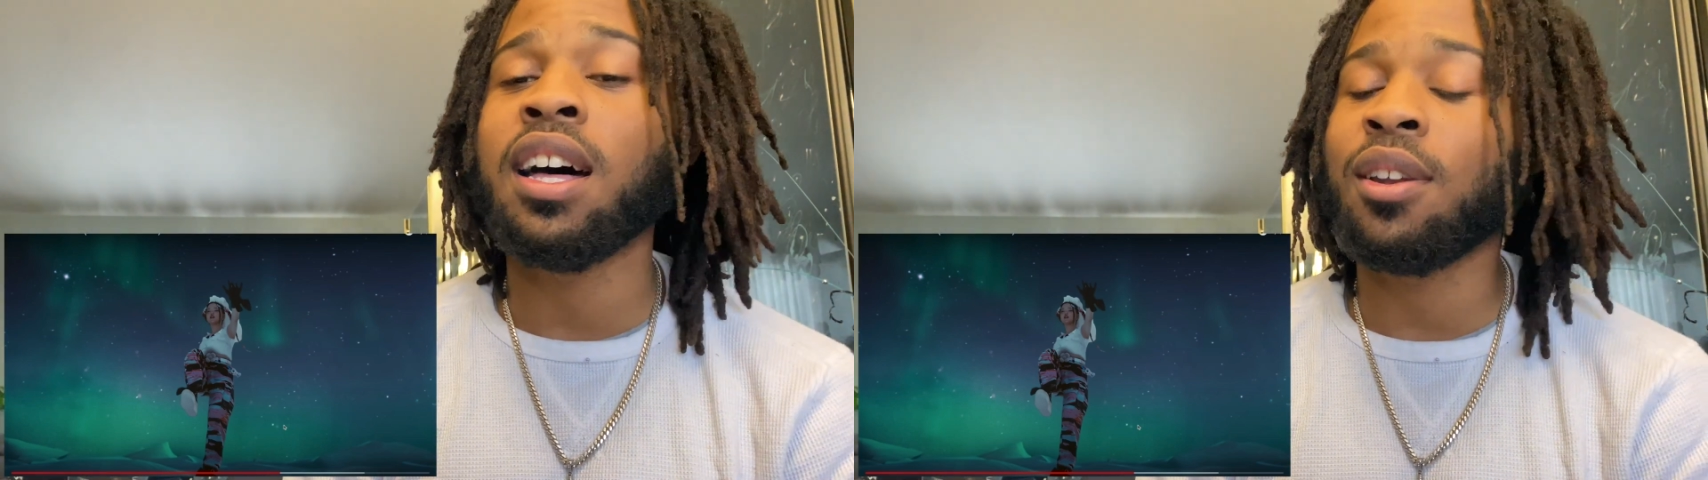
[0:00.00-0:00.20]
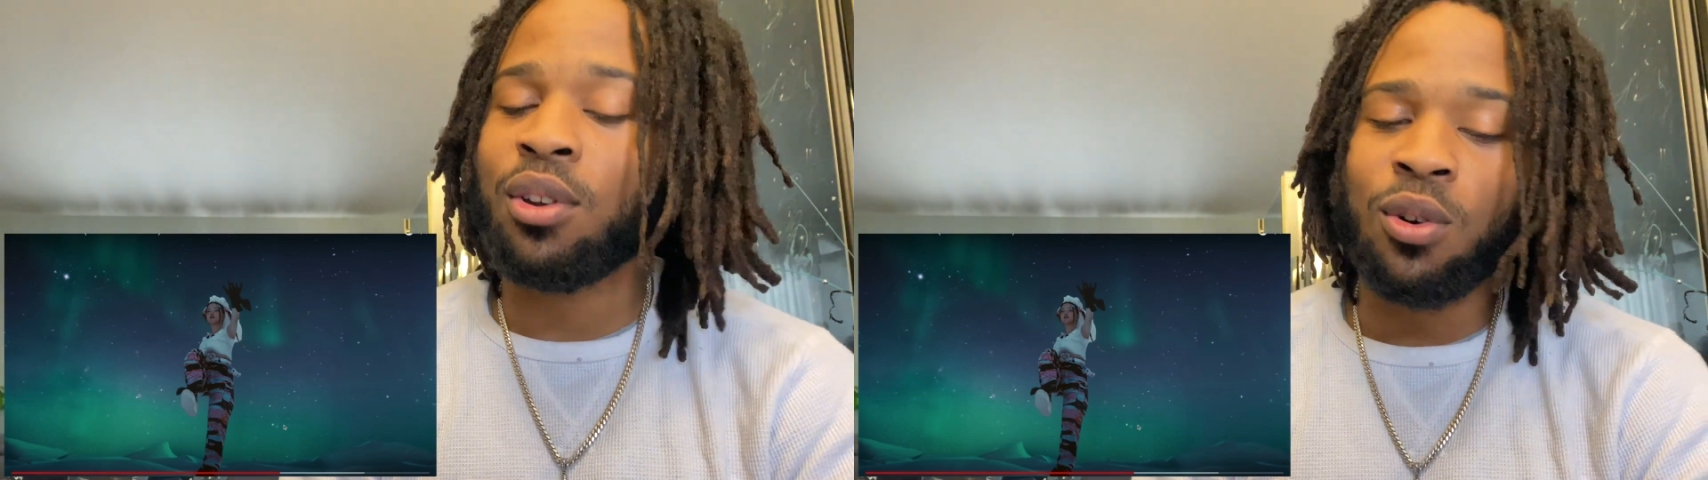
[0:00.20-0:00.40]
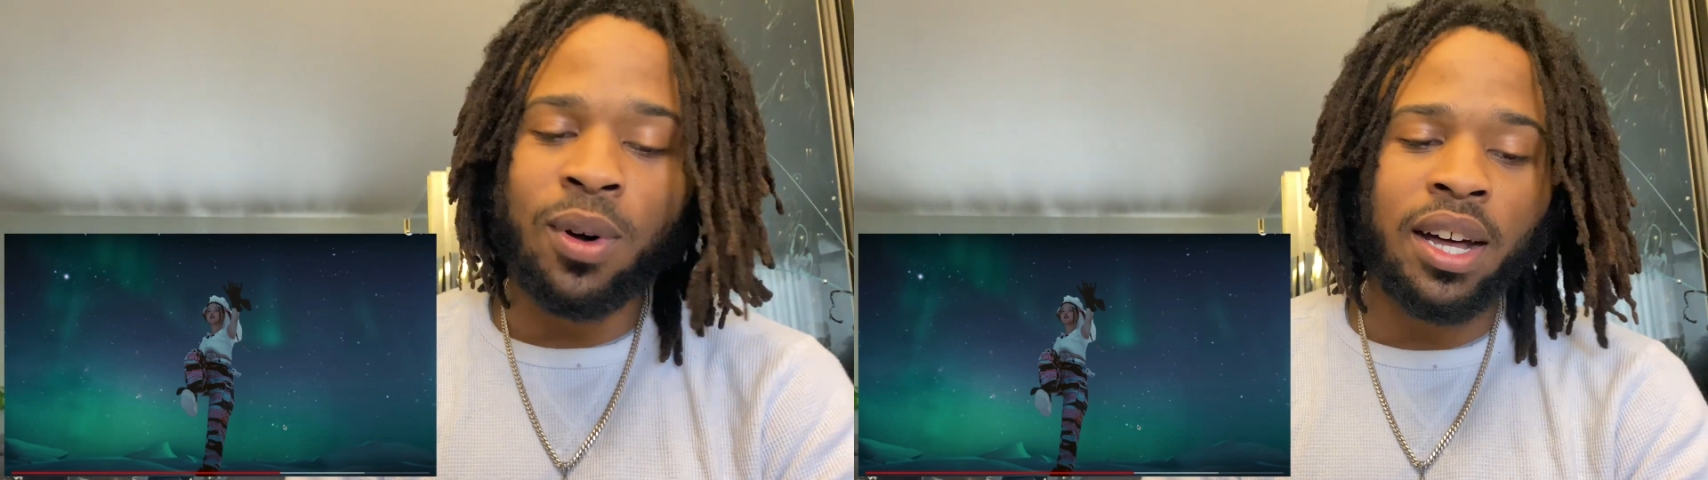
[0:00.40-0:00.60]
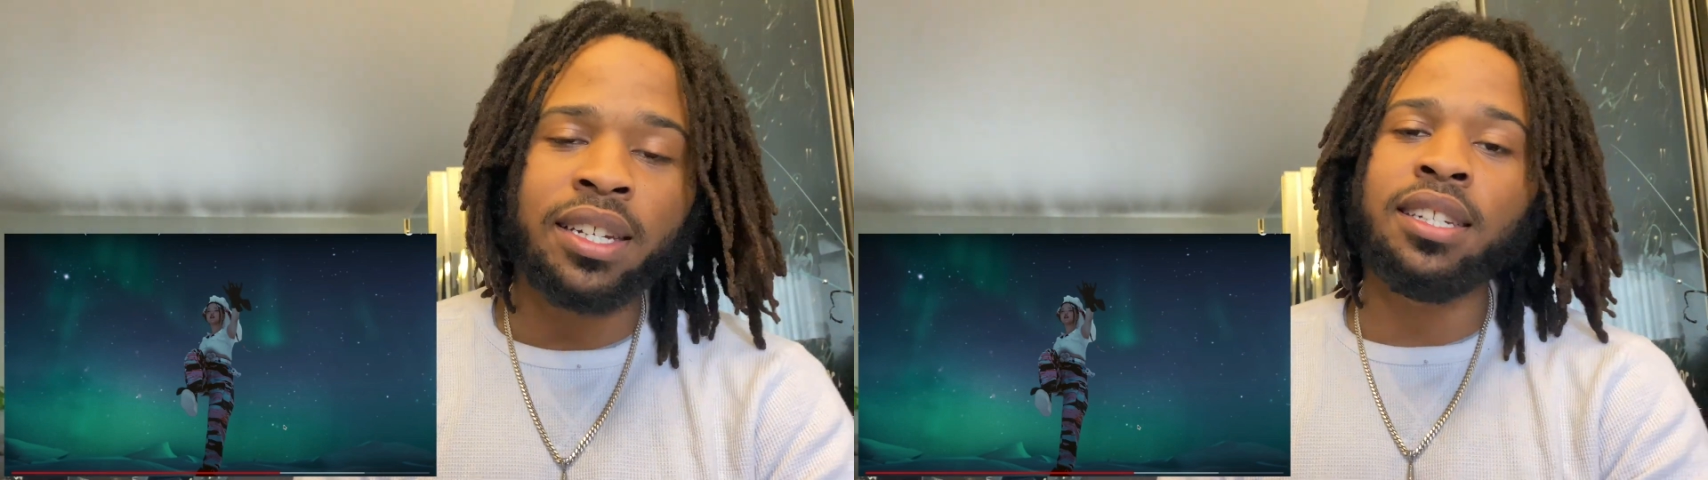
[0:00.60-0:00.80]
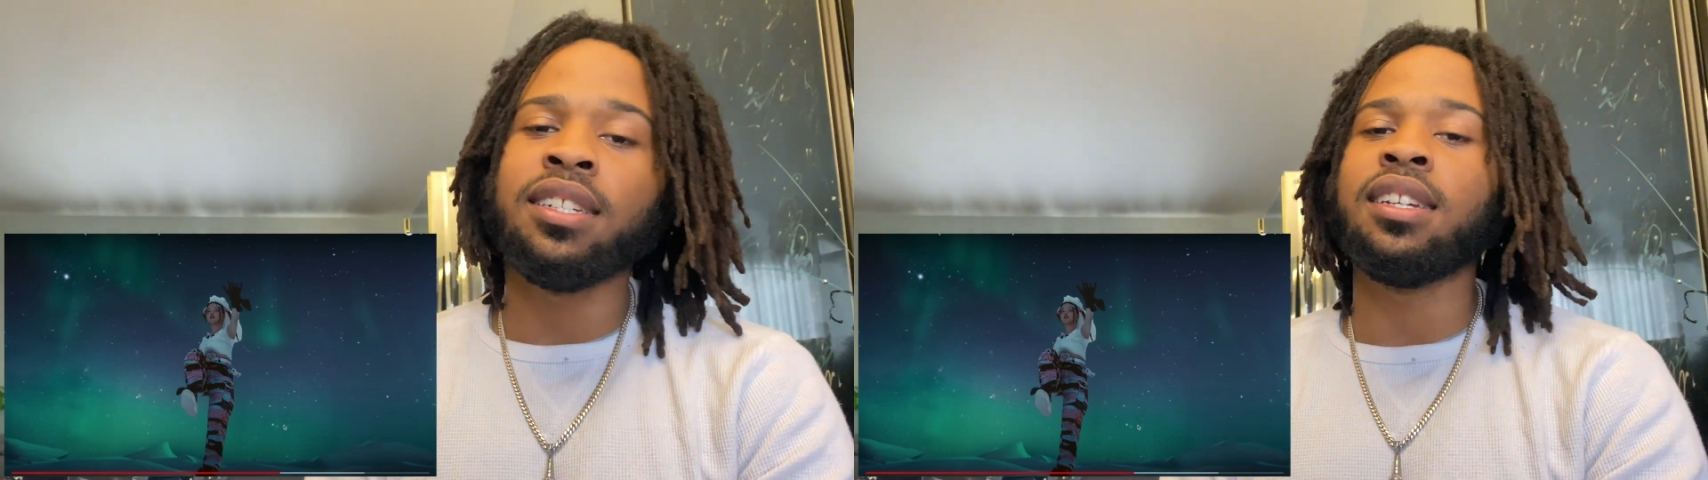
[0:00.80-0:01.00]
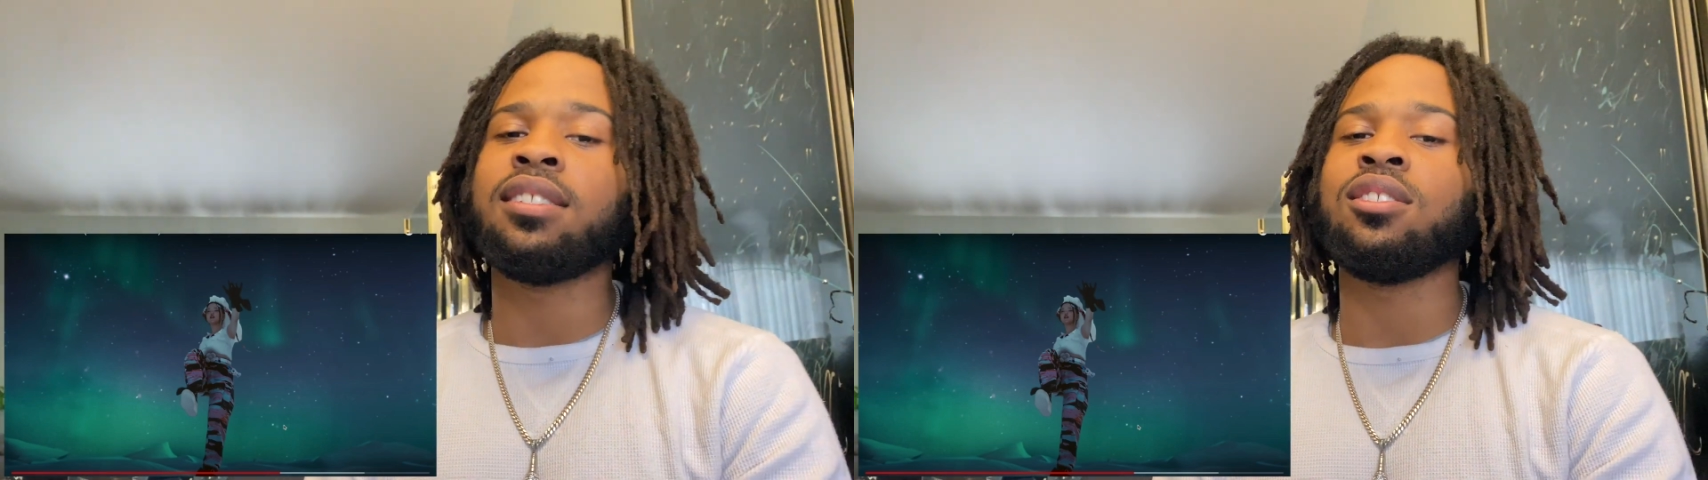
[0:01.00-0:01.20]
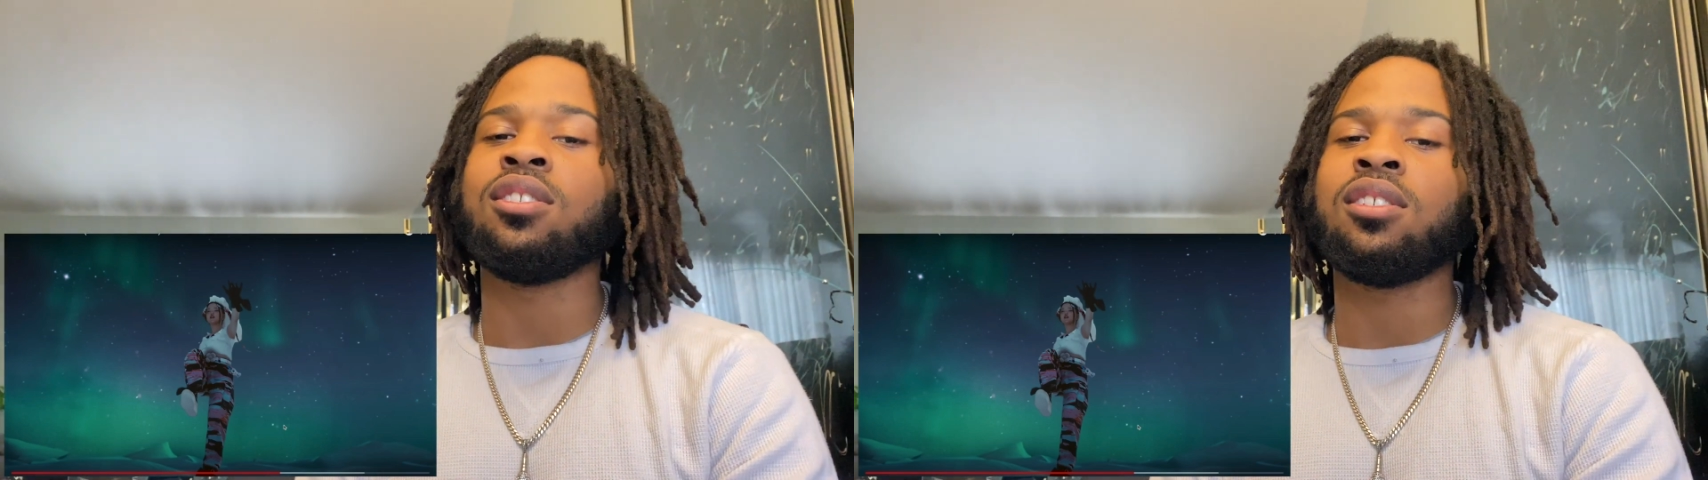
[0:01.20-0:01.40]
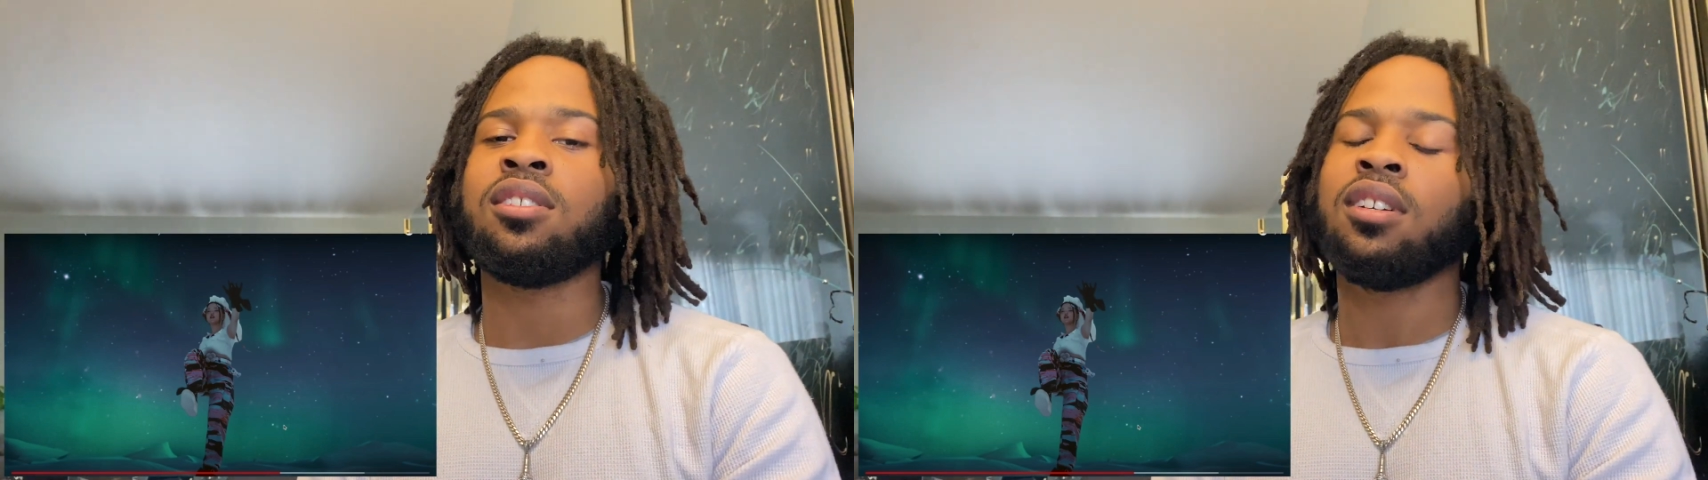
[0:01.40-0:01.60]
I don't know why I did that to
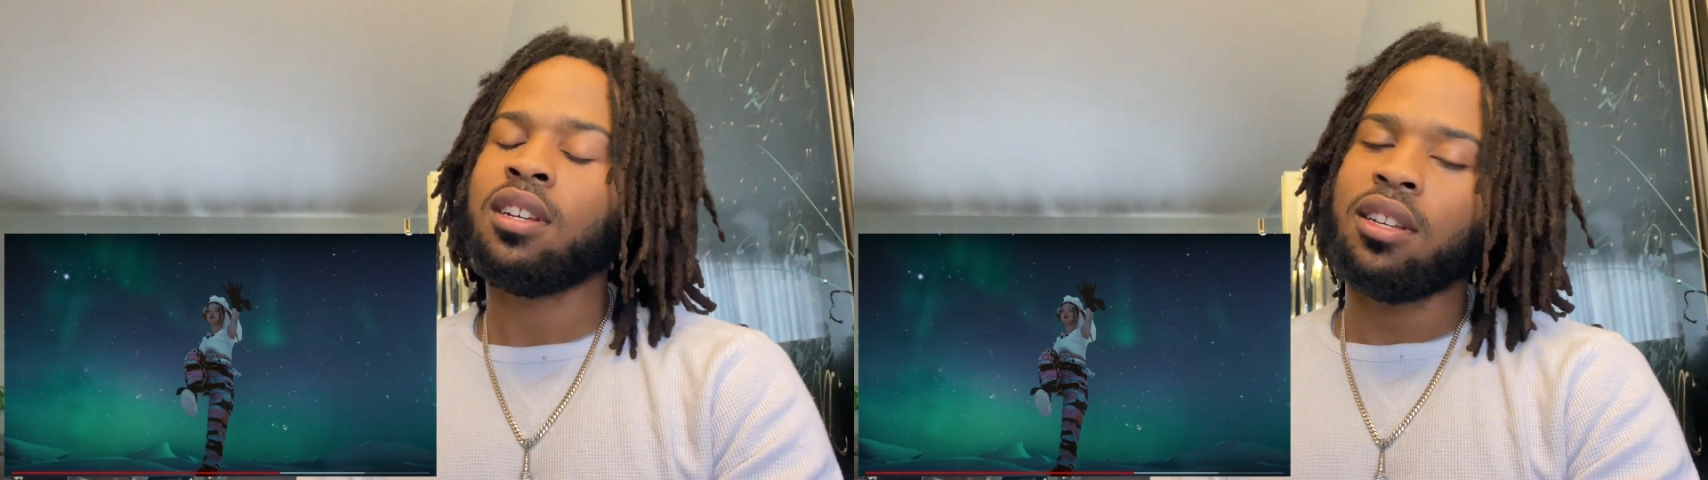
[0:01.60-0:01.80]
y'all.